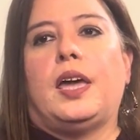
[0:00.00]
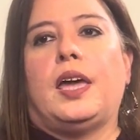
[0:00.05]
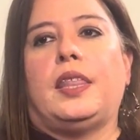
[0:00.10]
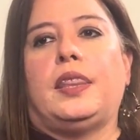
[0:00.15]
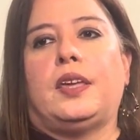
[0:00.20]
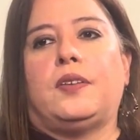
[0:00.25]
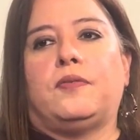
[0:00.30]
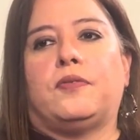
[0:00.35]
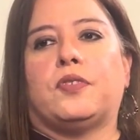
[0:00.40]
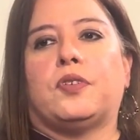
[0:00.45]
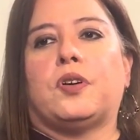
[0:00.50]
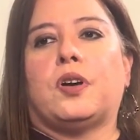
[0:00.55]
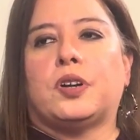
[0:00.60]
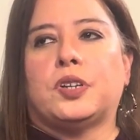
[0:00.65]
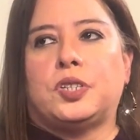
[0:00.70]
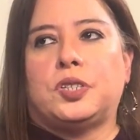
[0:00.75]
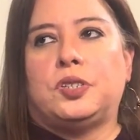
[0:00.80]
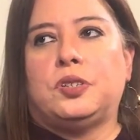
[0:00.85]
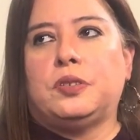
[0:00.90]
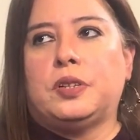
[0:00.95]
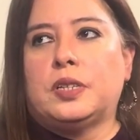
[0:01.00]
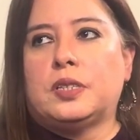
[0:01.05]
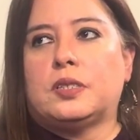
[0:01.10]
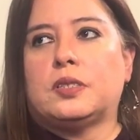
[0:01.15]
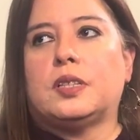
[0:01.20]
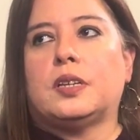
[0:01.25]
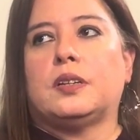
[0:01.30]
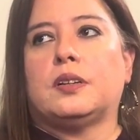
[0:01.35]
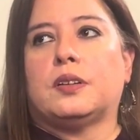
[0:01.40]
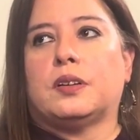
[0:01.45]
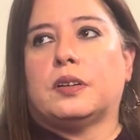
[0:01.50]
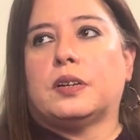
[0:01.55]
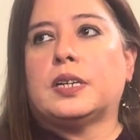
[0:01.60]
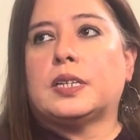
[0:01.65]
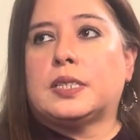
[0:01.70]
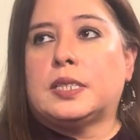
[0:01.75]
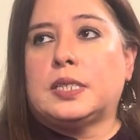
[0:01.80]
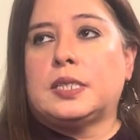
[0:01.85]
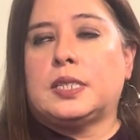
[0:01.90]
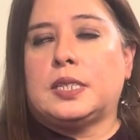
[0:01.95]
And then for our students that are
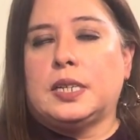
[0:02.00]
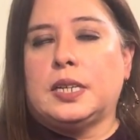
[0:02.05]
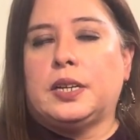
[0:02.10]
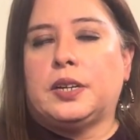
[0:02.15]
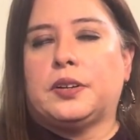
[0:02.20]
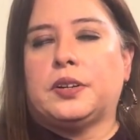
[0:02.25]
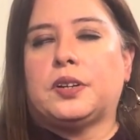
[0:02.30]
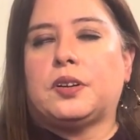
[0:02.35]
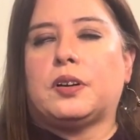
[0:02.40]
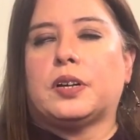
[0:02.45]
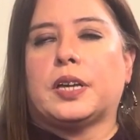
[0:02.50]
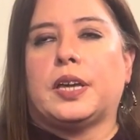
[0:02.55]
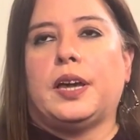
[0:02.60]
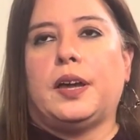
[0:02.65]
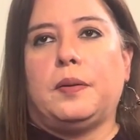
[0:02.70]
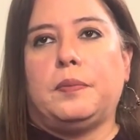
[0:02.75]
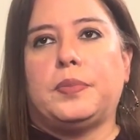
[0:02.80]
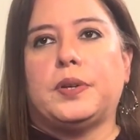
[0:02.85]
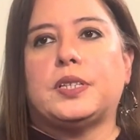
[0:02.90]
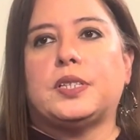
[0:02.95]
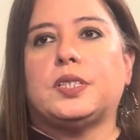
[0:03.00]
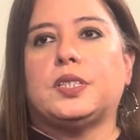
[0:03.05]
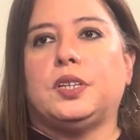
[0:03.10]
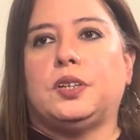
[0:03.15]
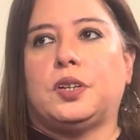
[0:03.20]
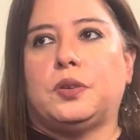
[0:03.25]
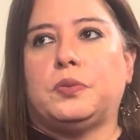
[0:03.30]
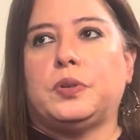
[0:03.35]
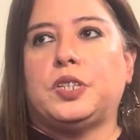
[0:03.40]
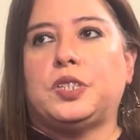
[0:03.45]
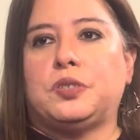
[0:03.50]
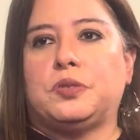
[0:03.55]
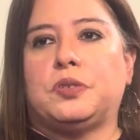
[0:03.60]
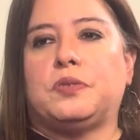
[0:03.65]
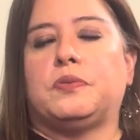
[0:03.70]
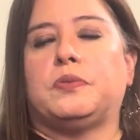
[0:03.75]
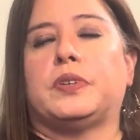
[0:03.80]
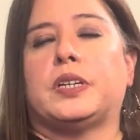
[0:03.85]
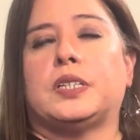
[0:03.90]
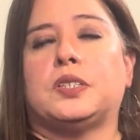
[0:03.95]
existing here on campus, you know, we do
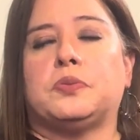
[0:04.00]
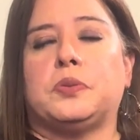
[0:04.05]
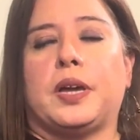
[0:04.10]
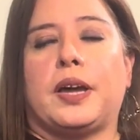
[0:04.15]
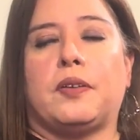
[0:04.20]
events.